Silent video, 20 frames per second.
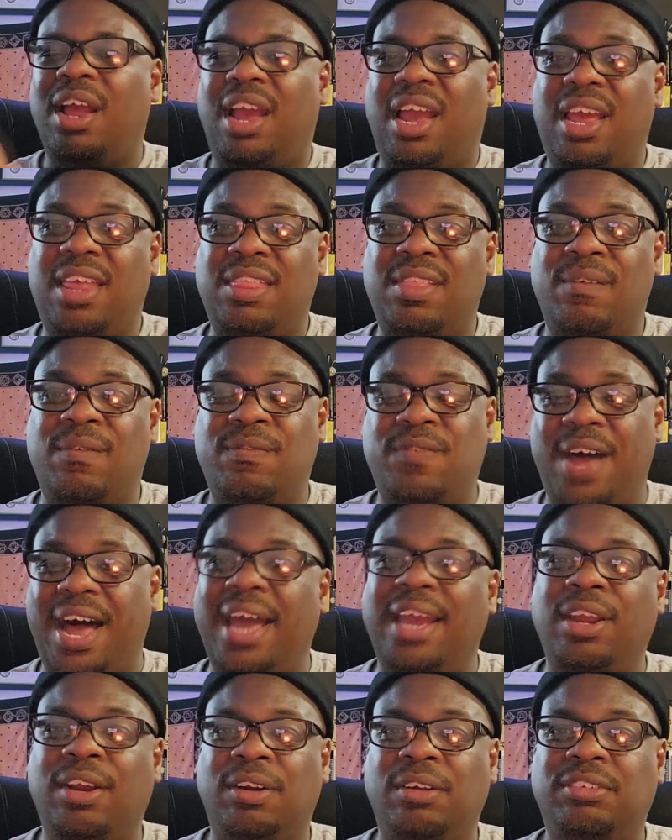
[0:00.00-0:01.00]
and the
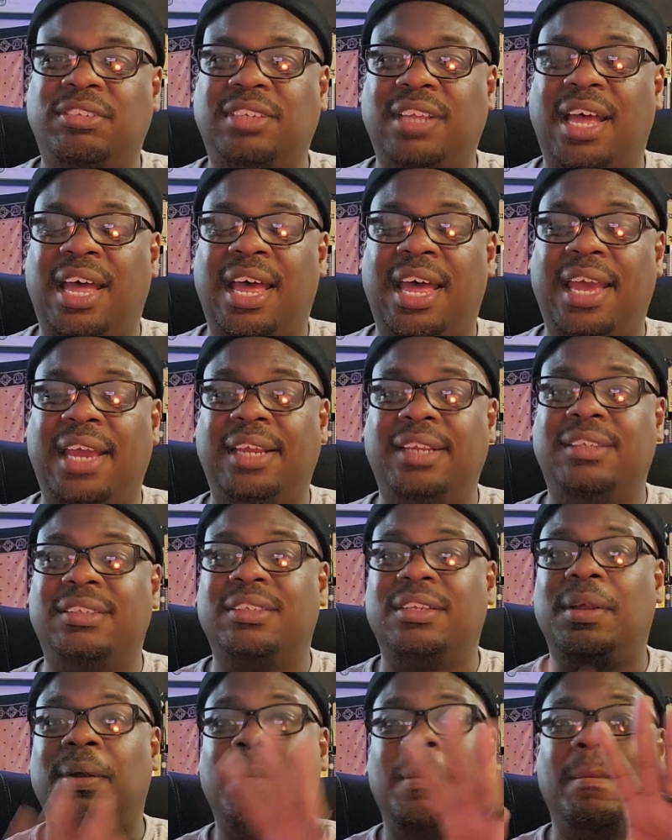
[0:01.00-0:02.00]
fire
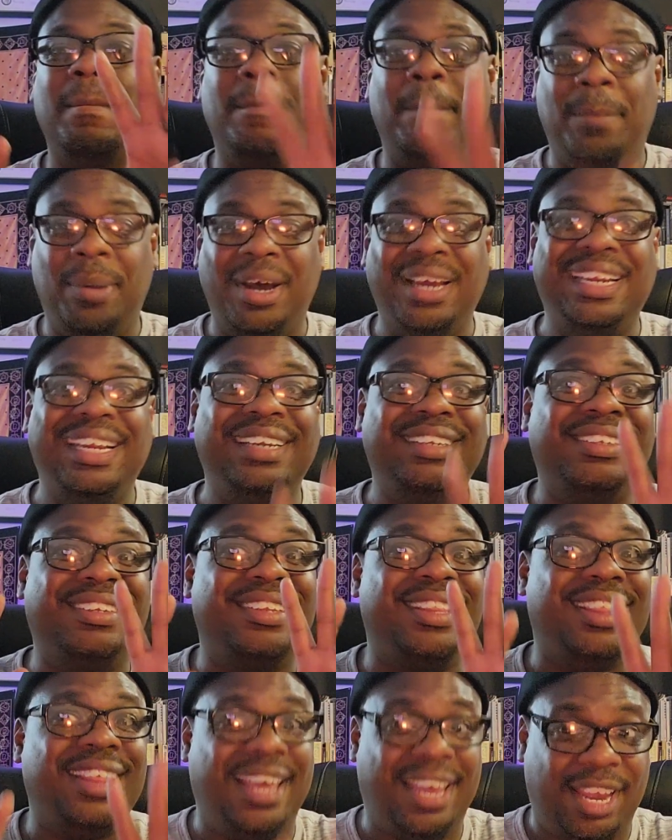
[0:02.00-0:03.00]
signs, but it's
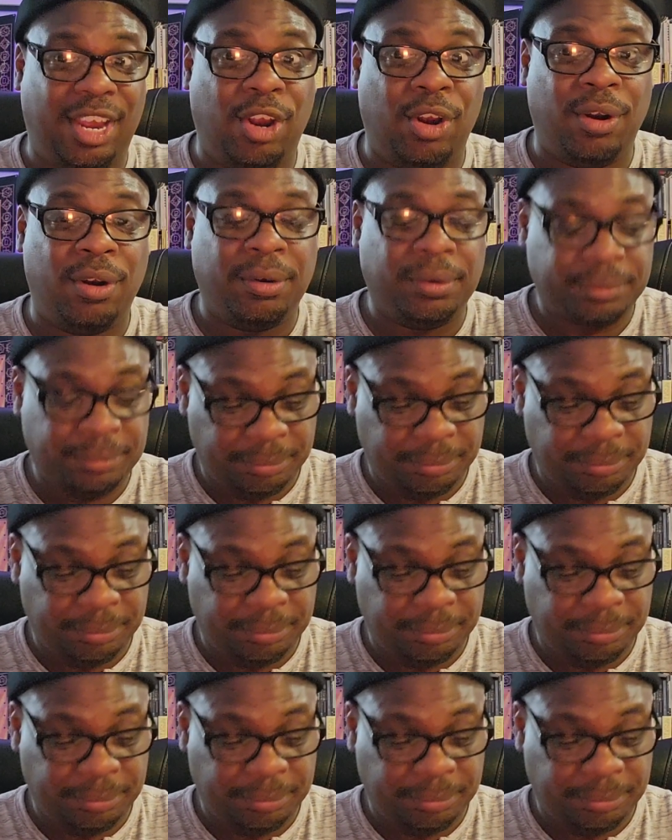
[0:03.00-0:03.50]
there.